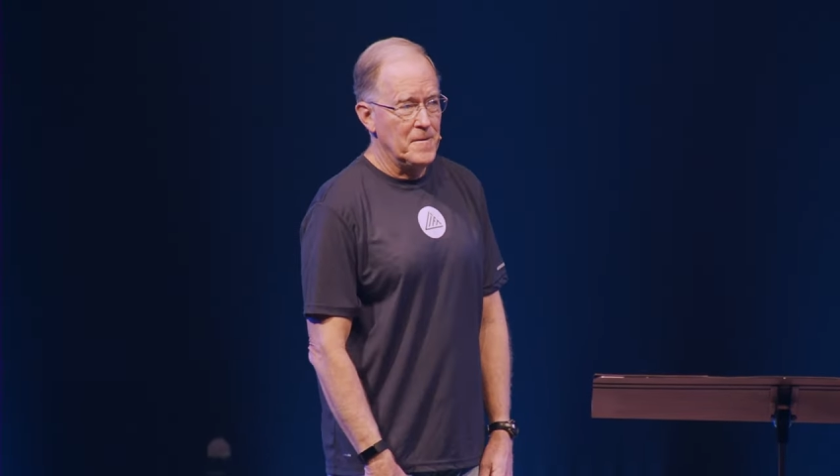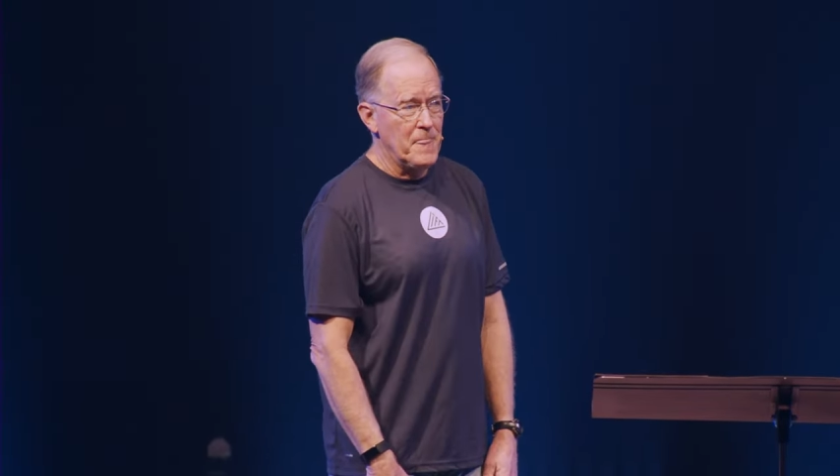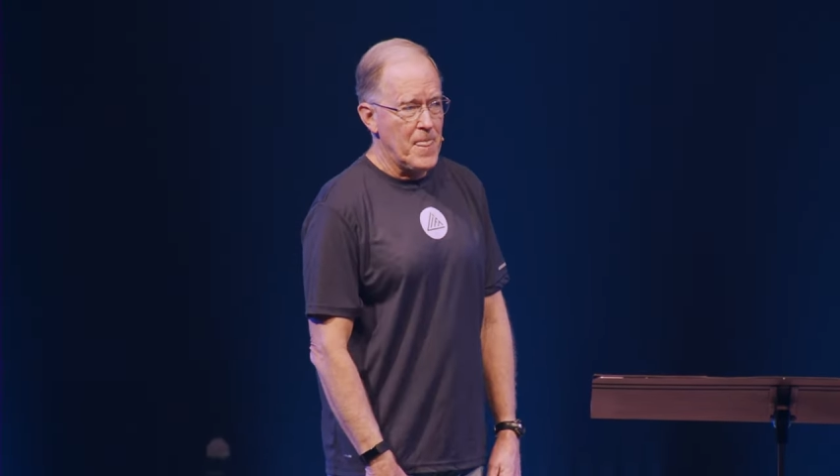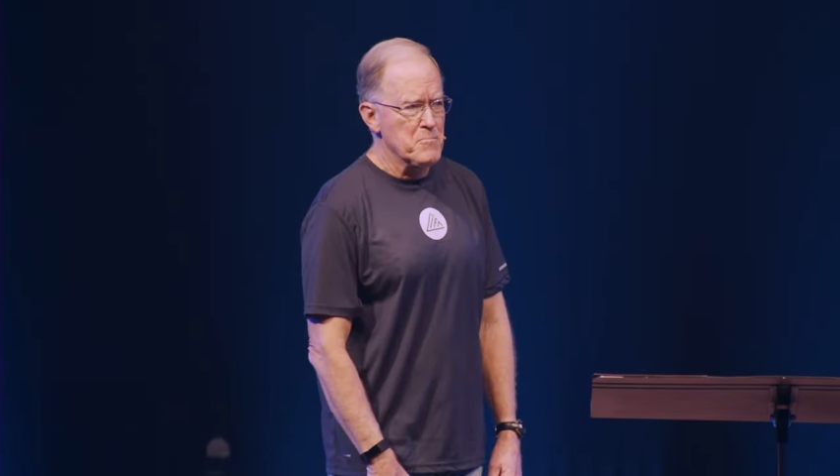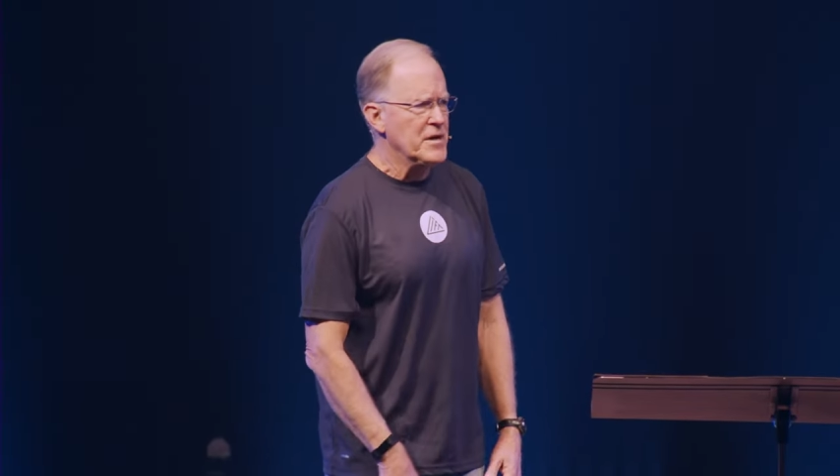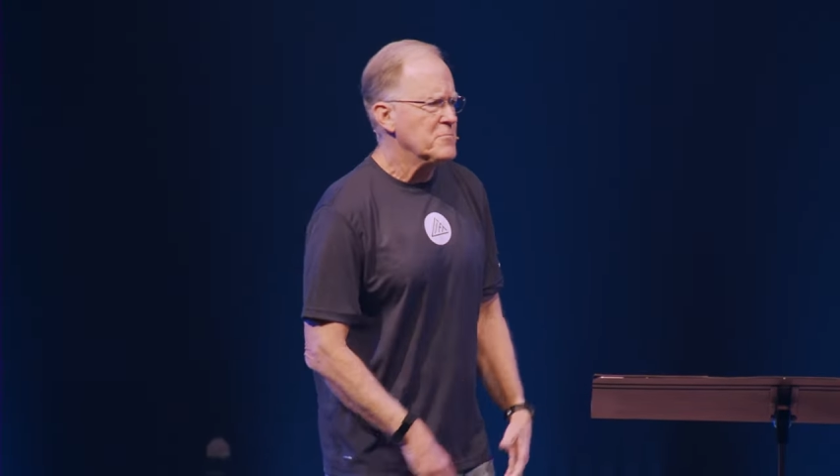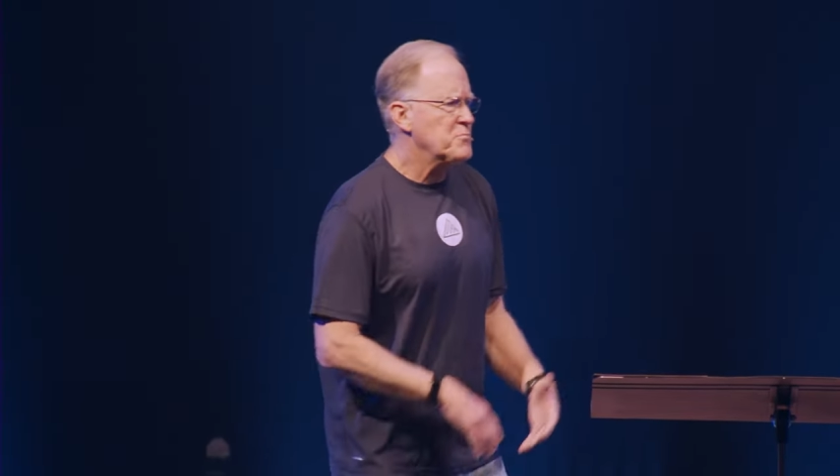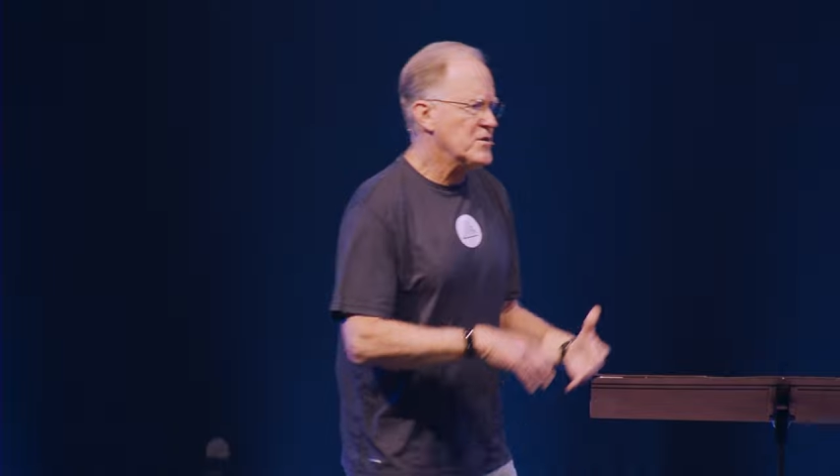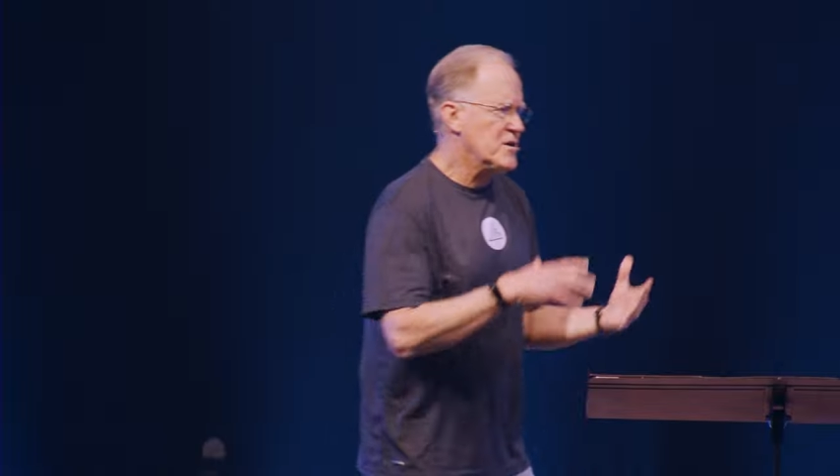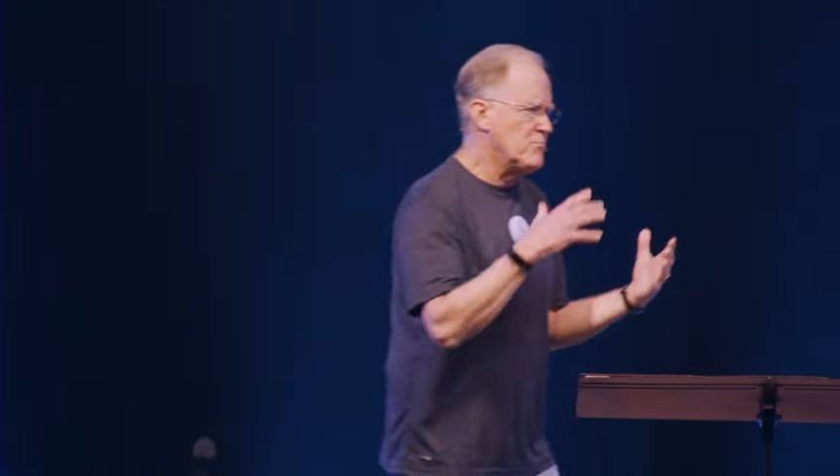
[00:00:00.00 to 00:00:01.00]
But,
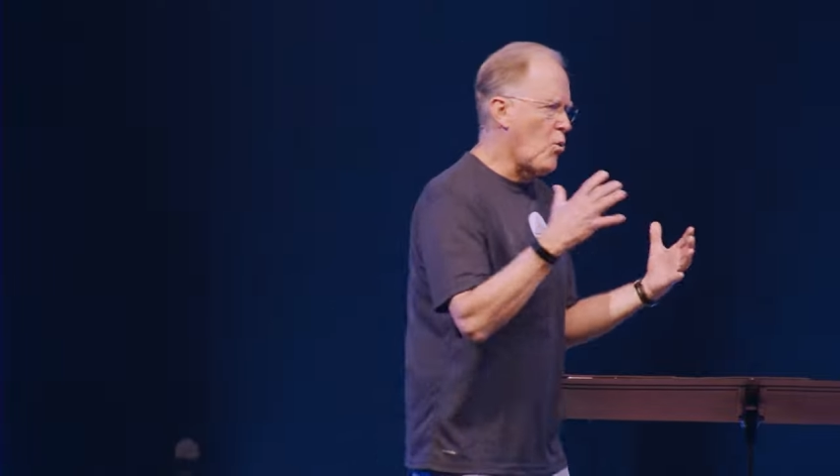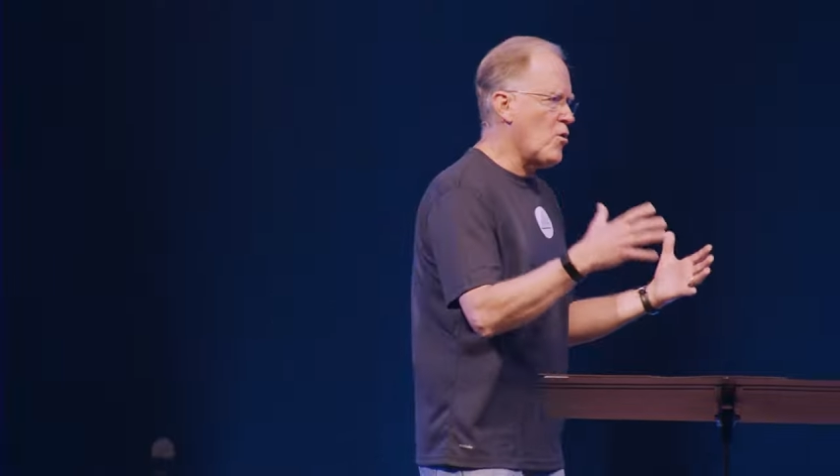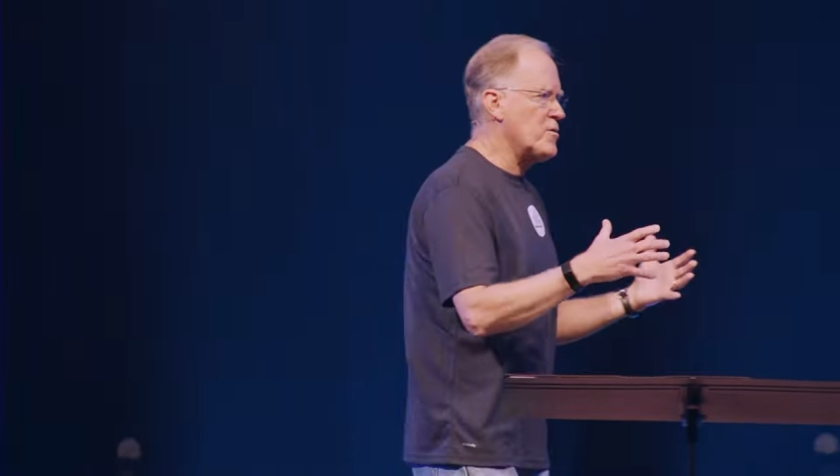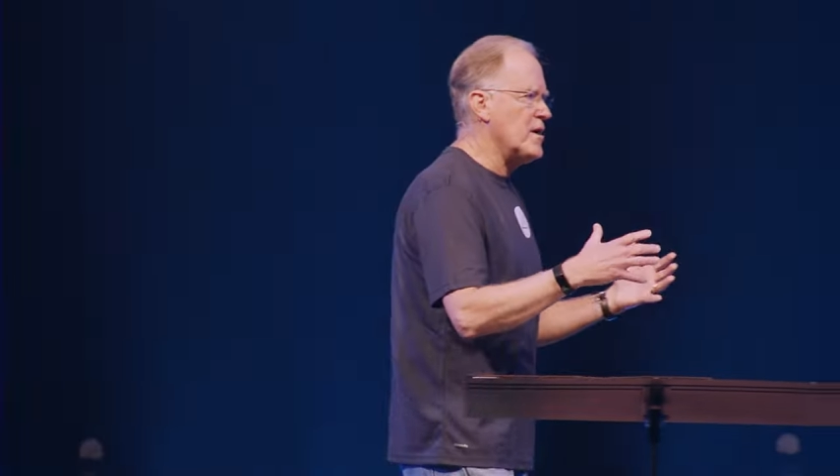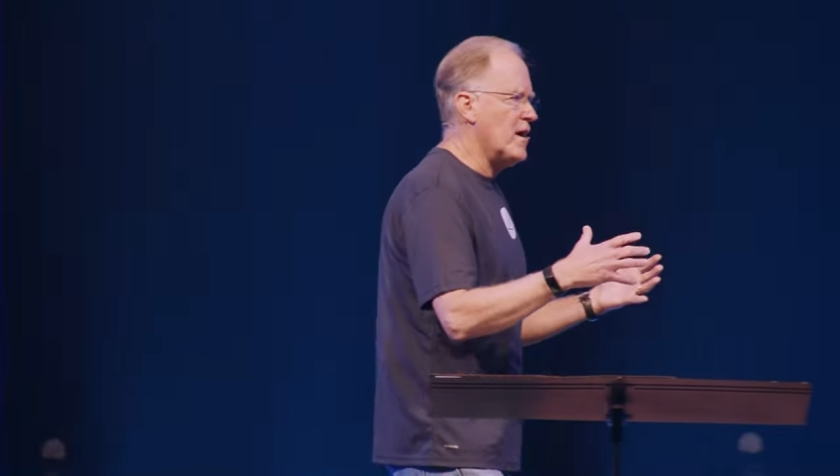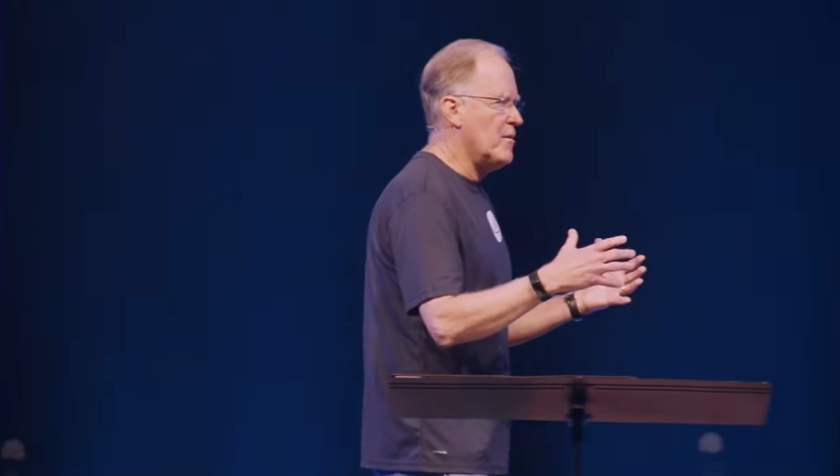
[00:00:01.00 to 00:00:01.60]
but the board, uh,